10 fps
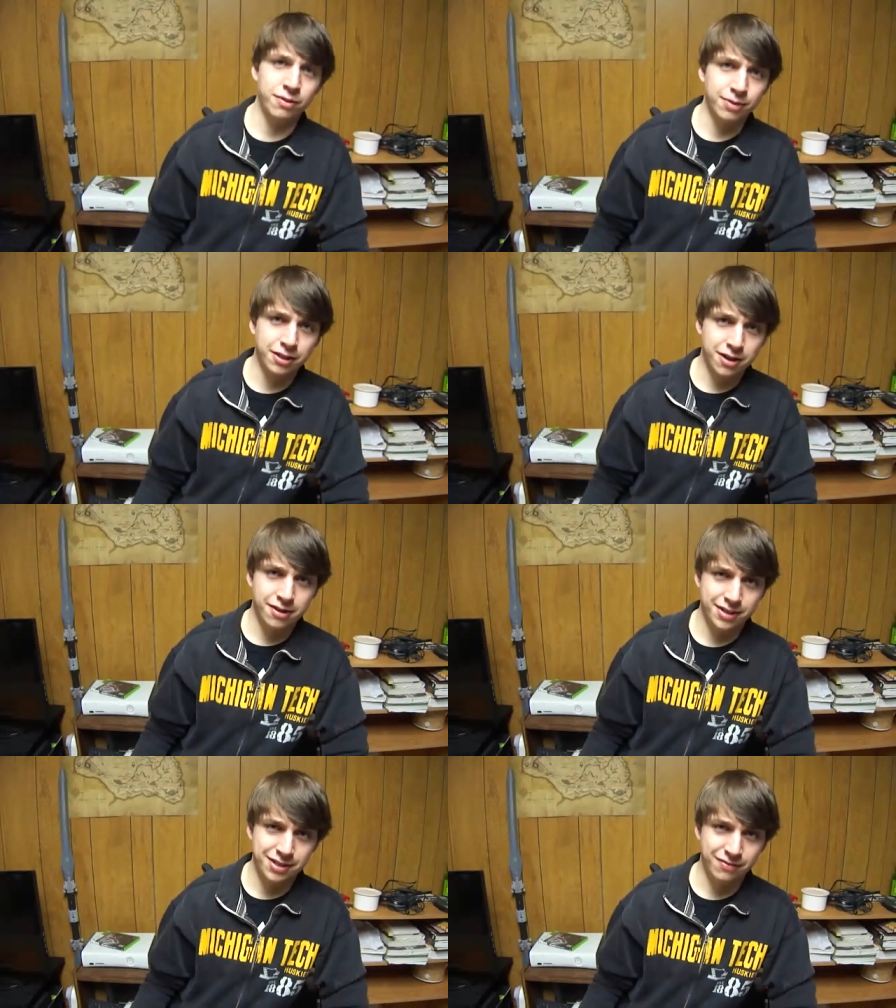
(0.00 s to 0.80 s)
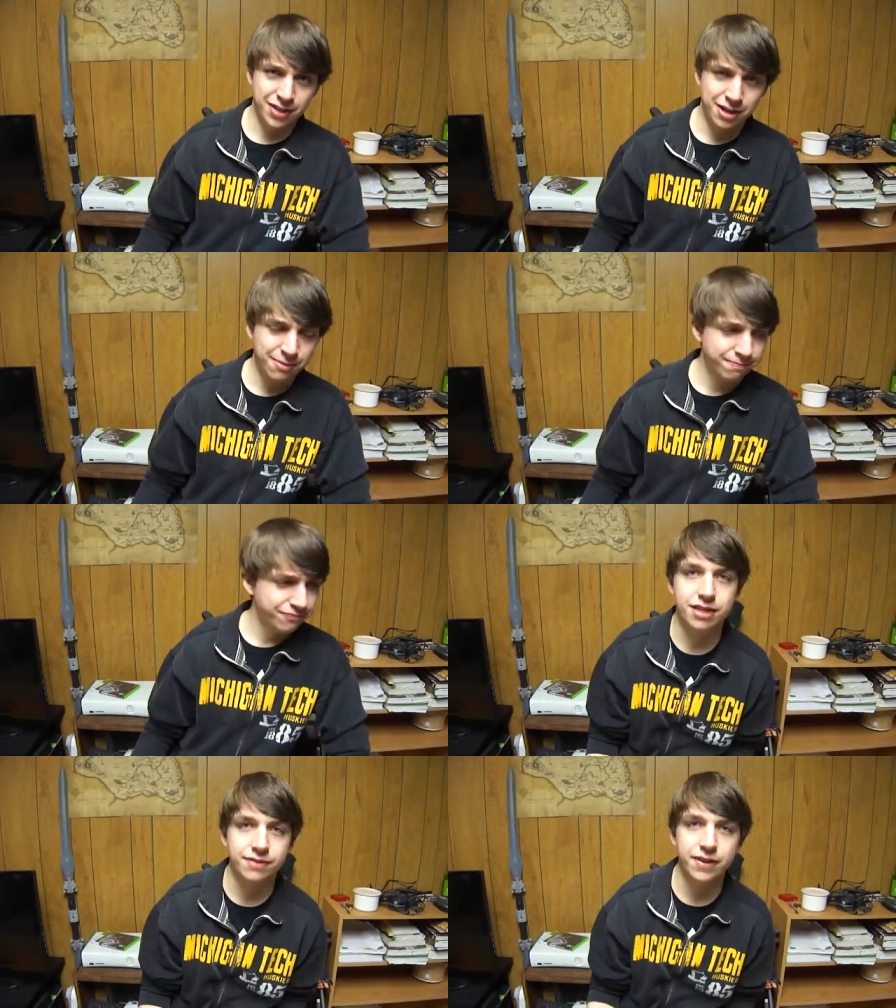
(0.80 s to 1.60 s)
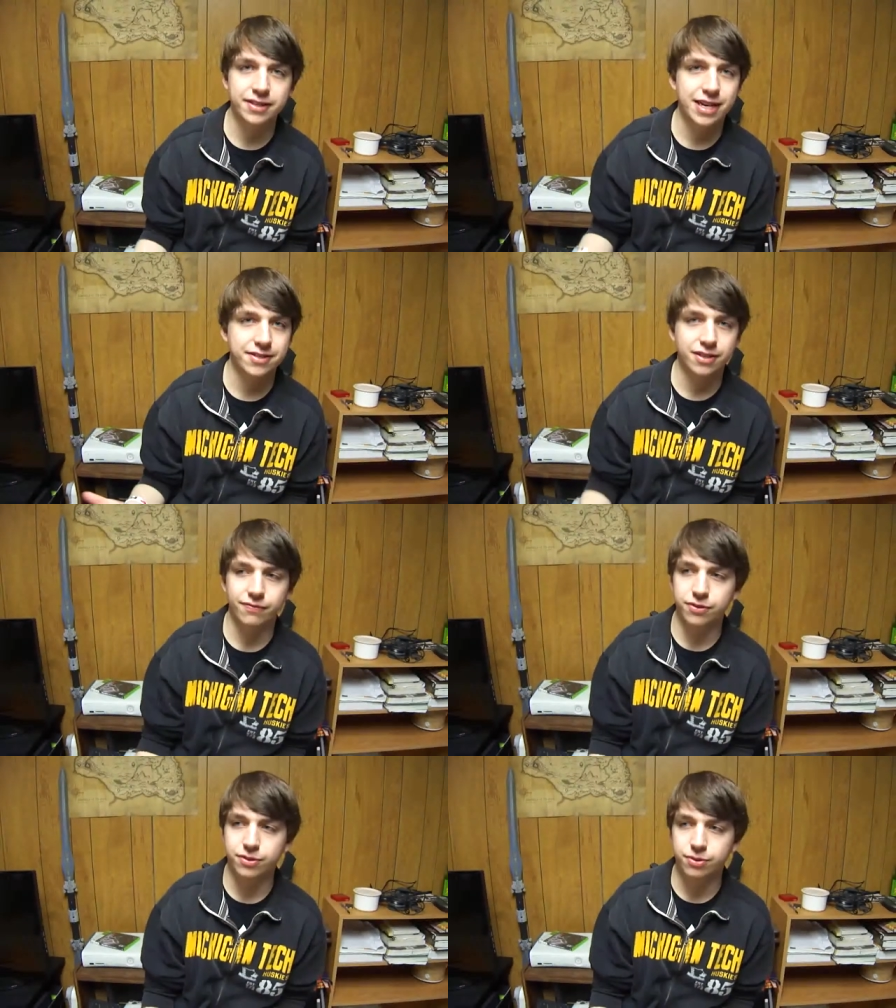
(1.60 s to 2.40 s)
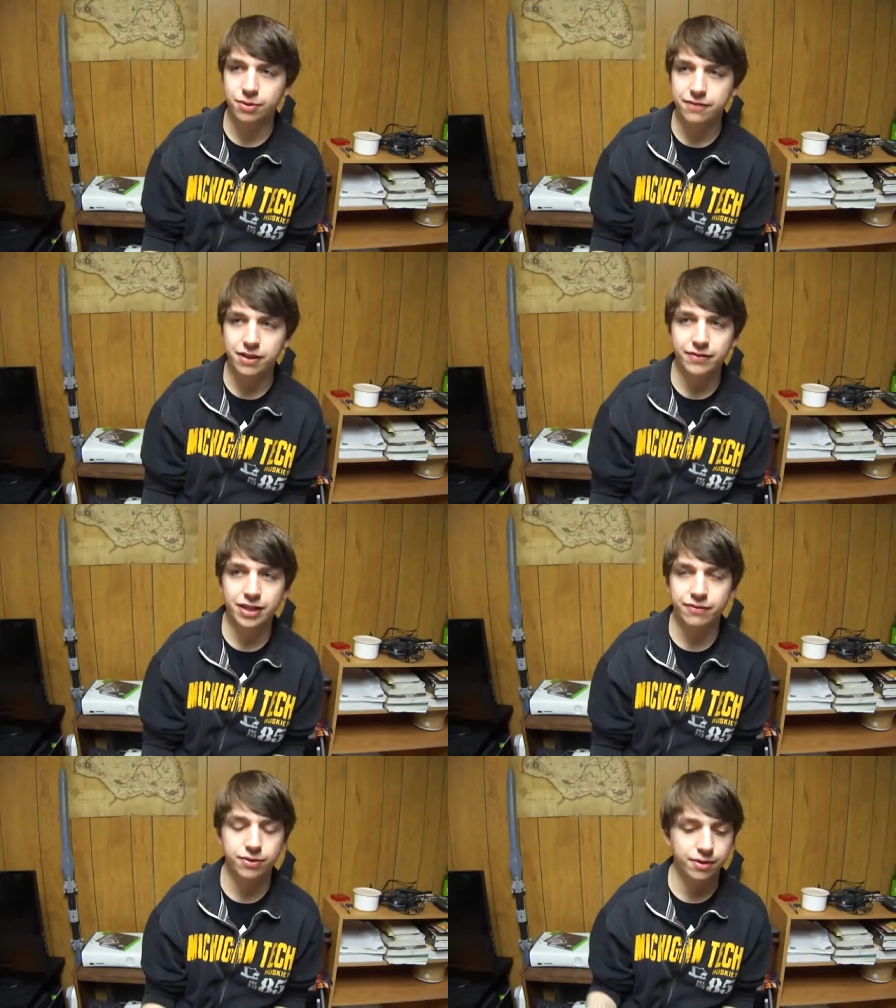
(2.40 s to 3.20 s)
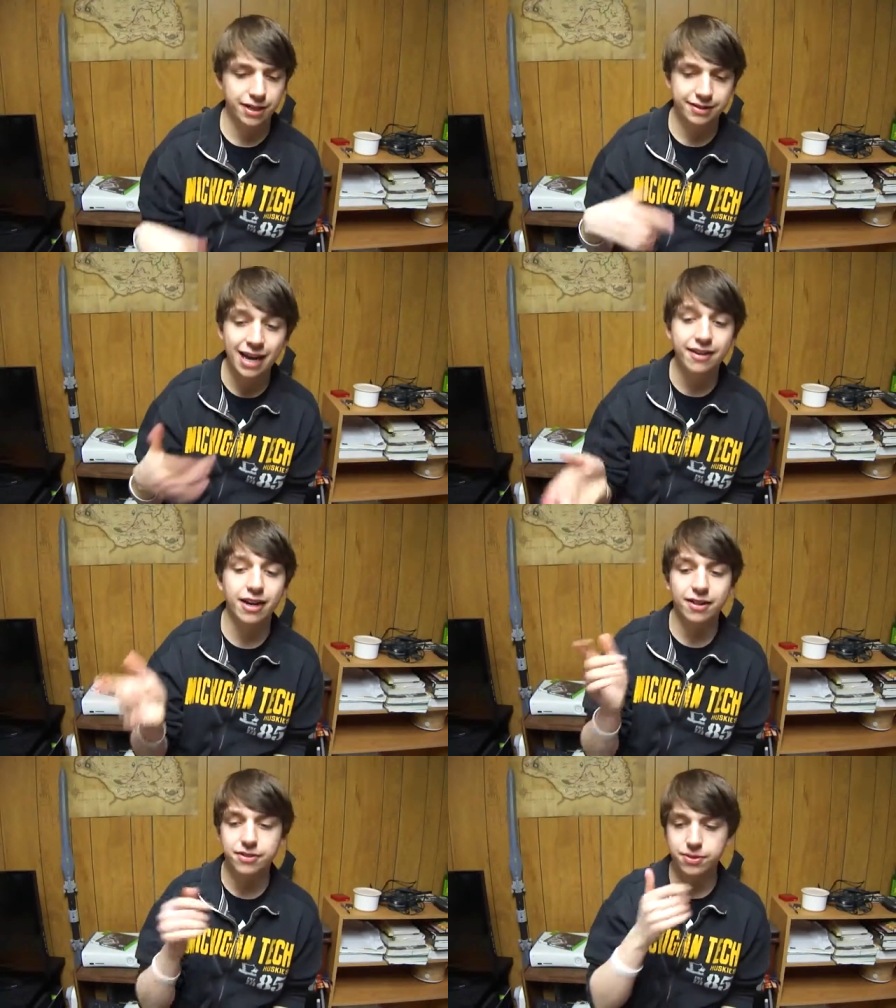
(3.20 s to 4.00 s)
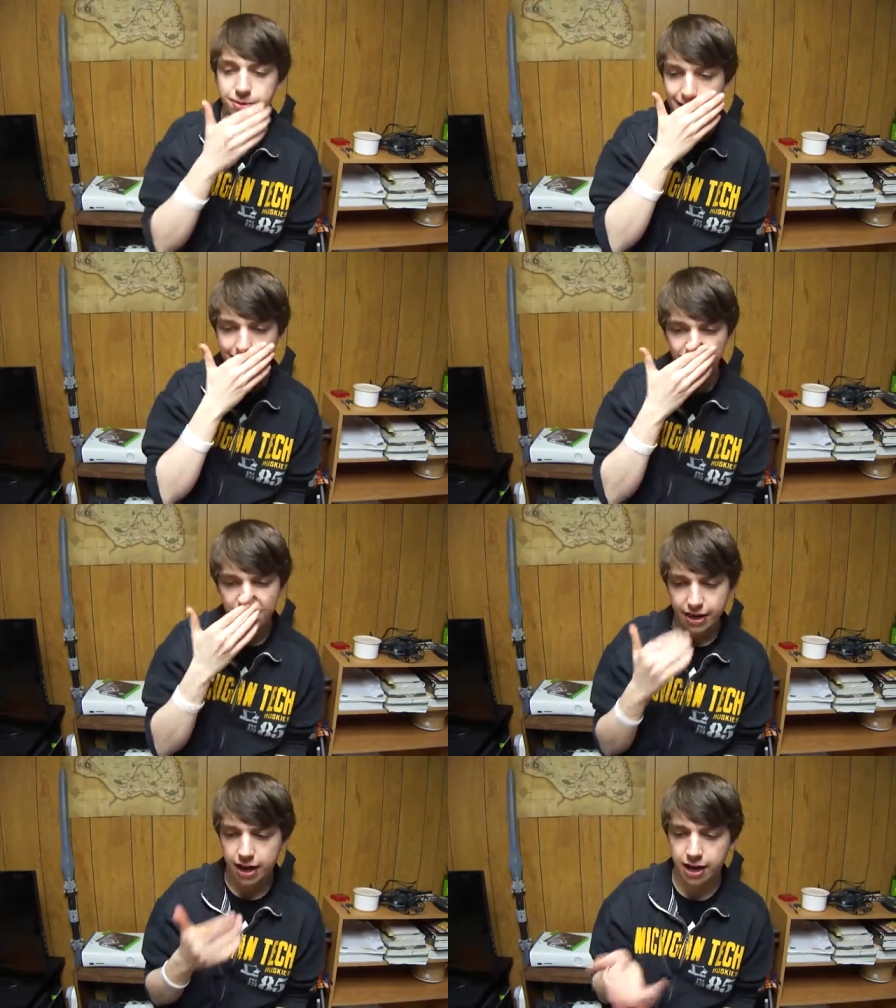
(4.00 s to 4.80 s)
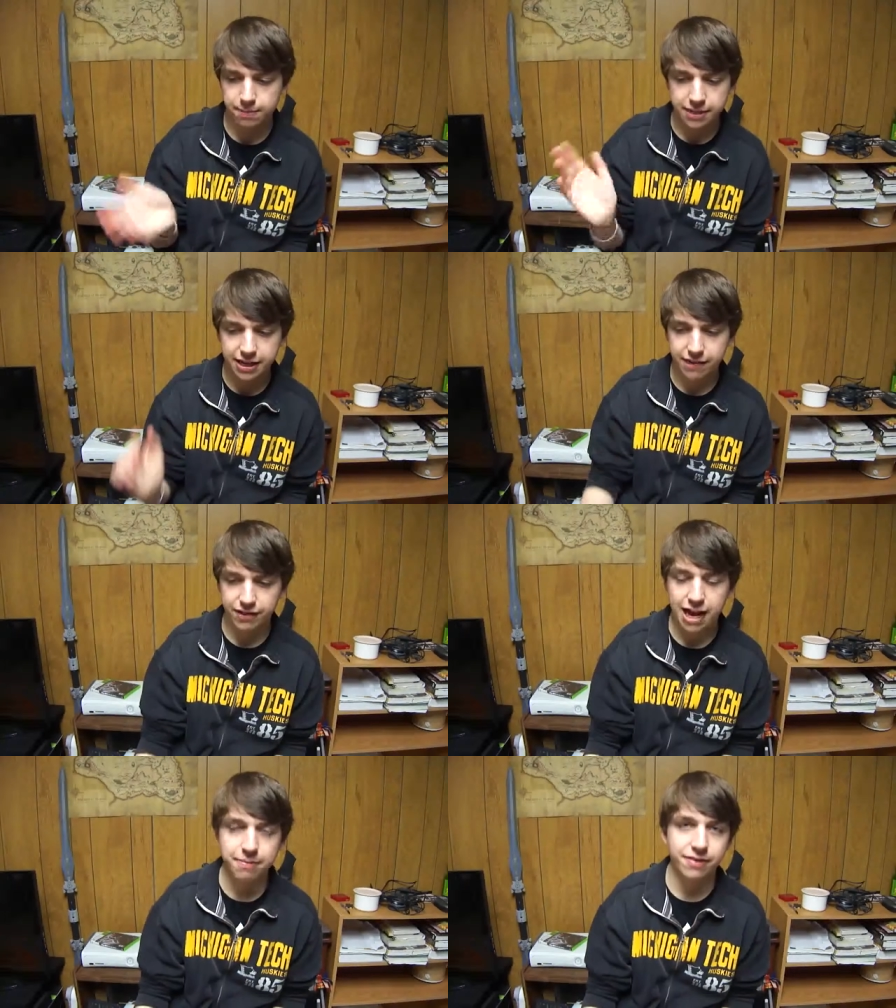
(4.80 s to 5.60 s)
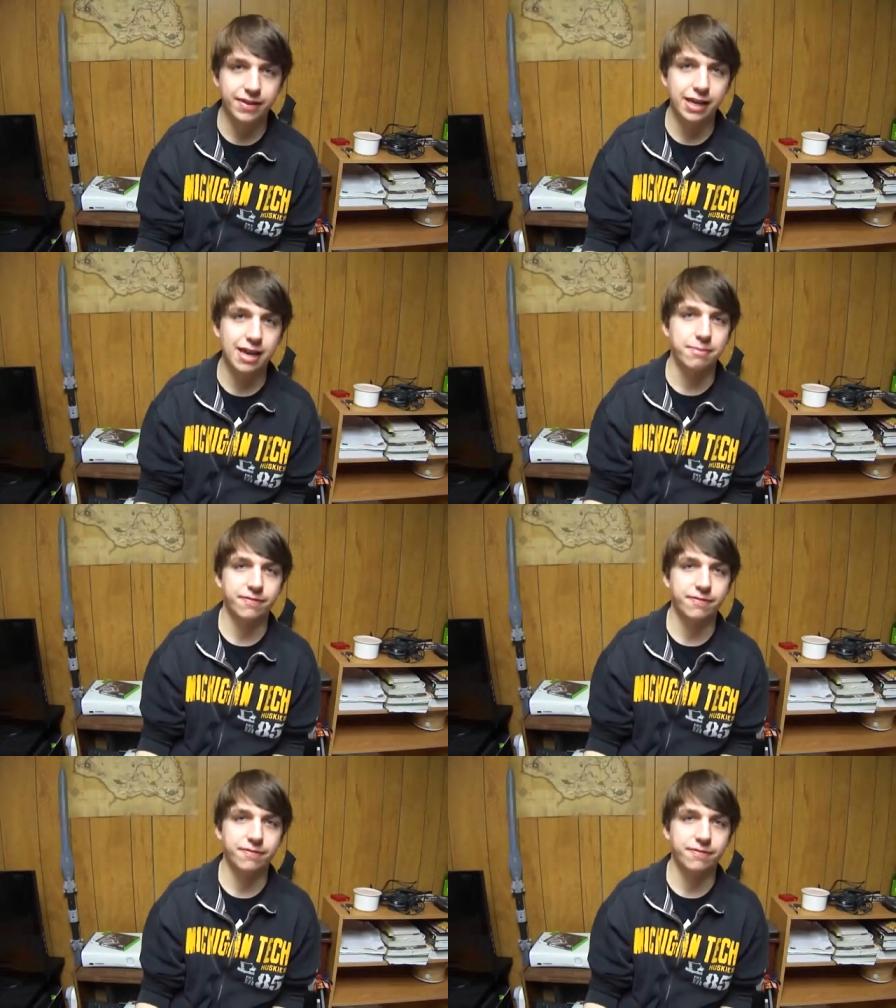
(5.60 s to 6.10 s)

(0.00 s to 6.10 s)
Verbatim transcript: you would call this a video. It's fantastic for 25 if you donate $10, you get a PDF copy of the game.